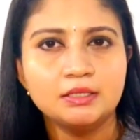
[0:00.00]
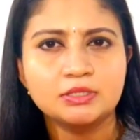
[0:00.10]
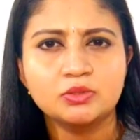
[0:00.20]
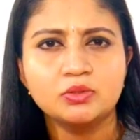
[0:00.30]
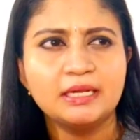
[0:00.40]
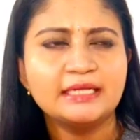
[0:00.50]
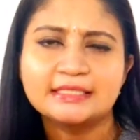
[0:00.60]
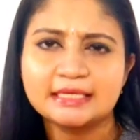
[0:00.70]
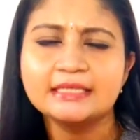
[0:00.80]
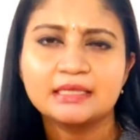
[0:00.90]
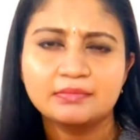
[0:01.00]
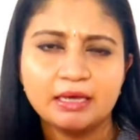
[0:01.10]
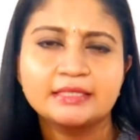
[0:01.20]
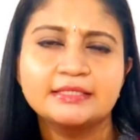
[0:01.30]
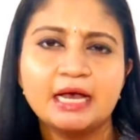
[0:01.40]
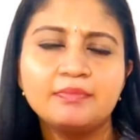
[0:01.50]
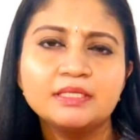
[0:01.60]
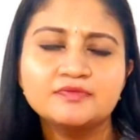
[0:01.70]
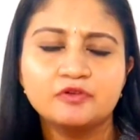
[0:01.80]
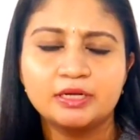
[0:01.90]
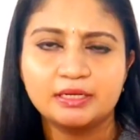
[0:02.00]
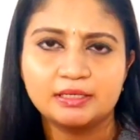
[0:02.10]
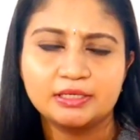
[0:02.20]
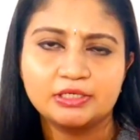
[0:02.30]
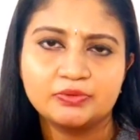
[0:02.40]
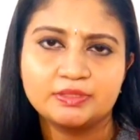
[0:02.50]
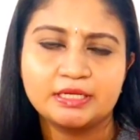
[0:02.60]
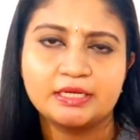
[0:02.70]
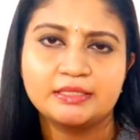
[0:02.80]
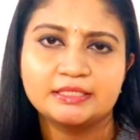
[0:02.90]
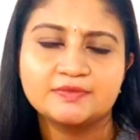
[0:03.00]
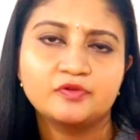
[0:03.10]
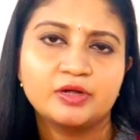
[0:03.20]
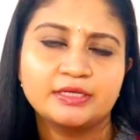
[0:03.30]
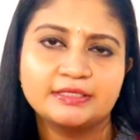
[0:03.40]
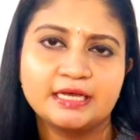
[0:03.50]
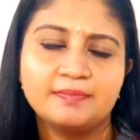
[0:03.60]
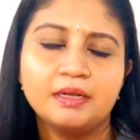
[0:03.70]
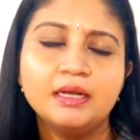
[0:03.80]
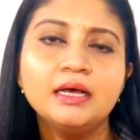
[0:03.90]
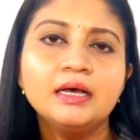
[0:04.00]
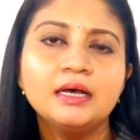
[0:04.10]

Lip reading: So let's see some examples for declarative sentences. For example,